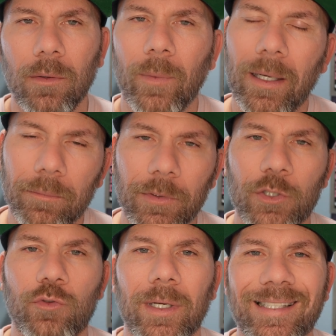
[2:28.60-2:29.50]
Well, the
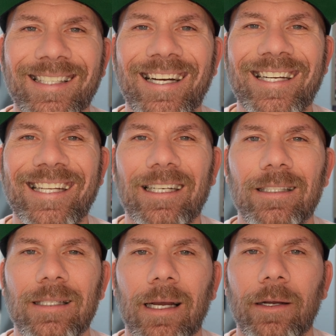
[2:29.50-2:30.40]
strict dining
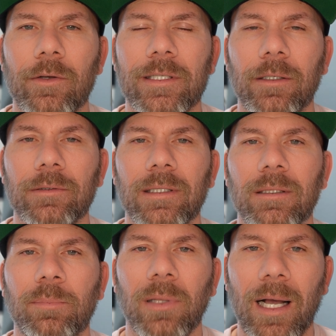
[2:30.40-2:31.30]
attire still does
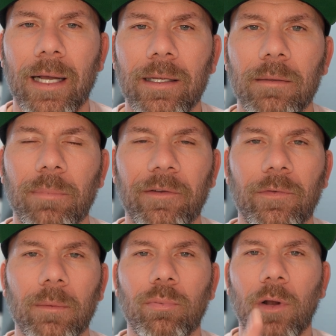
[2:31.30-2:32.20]
apply, but
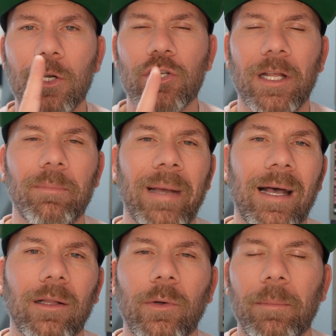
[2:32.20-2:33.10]
for brunch at
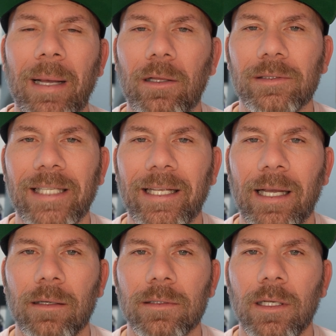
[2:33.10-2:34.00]
Palo and Palo
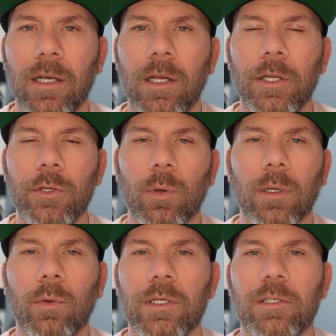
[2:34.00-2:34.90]
Steakhouse, you are
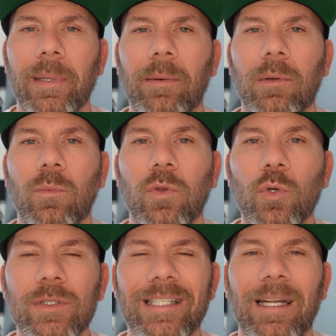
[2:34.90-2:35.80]
going to be able to
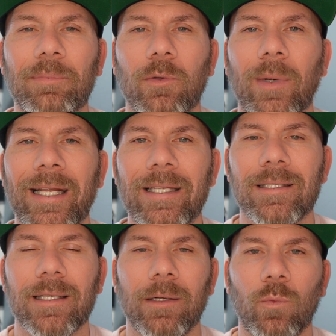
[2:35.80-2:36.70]
loosen up the
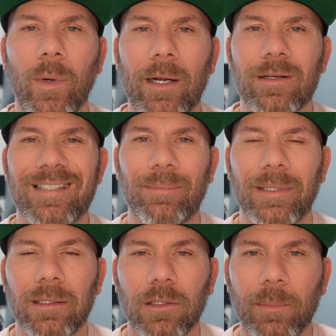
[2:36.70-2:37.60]
reins and wear
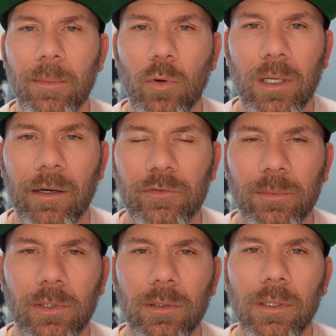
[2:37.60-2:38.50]
something a little bit more
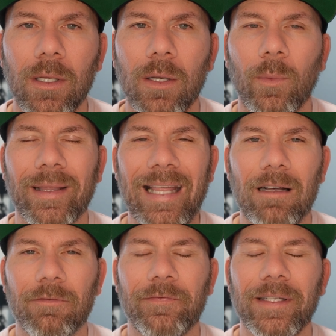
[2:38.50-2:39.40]
comfortable
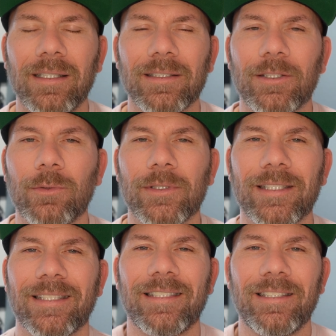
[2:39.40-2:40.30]
without feeling so
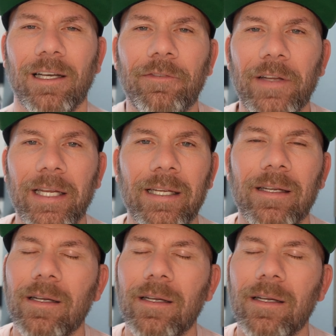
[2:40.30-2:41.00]
stuffy